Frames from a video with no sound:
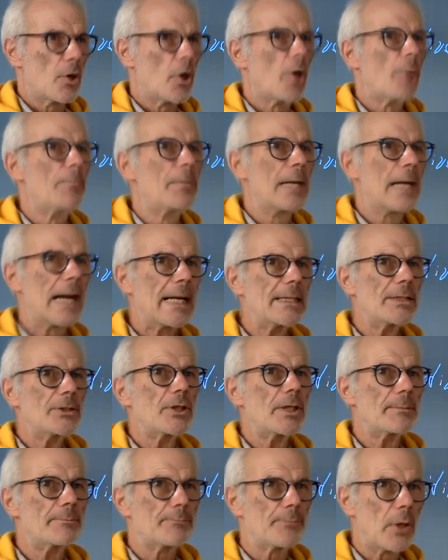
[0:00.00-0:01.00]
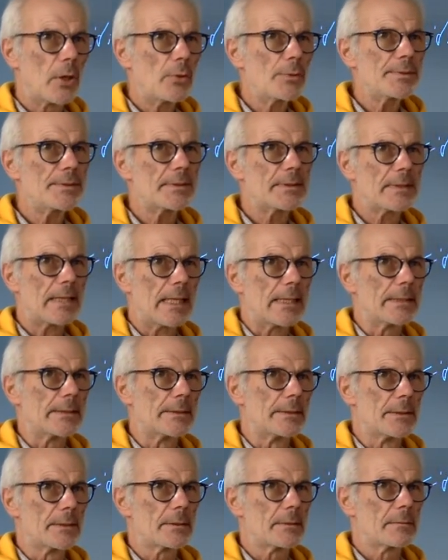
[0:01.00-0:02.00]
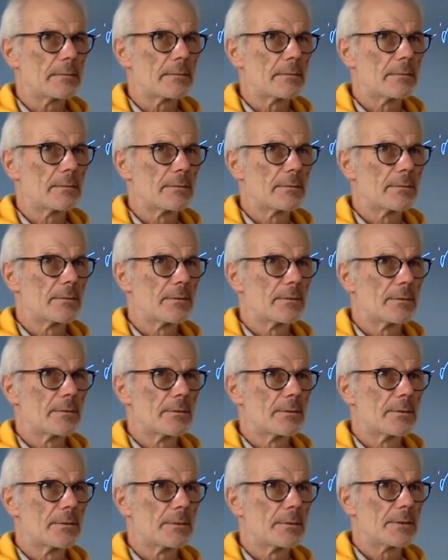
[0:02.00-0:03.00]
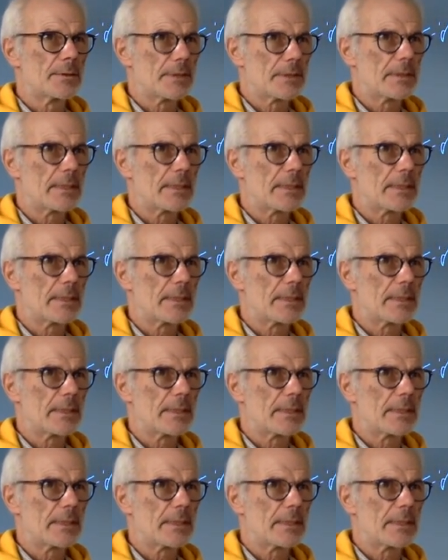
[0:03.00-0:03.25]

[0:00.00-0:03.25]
obliging both sides to